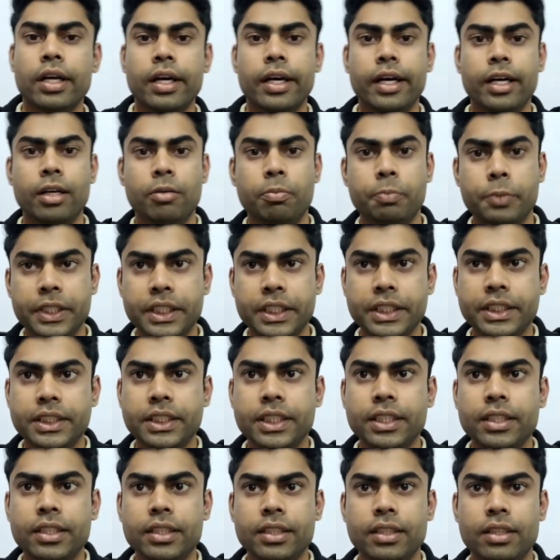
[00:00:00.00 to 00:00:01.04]
And paste
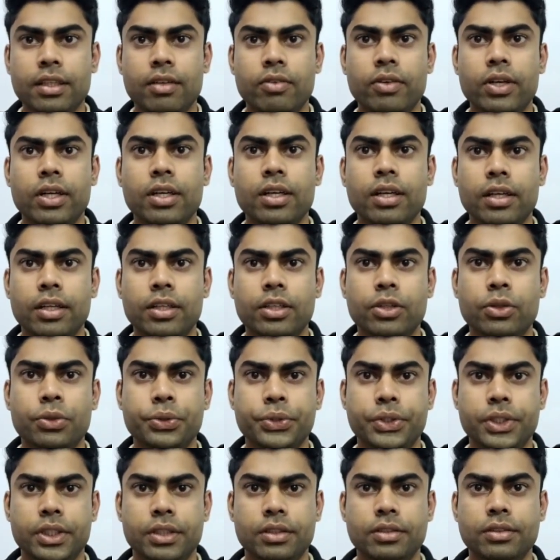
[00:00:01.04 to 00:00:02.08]
it in our current
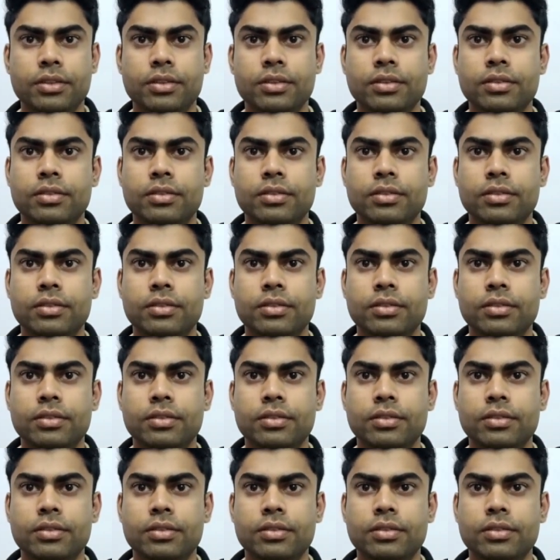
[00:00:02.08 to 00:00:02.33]
question.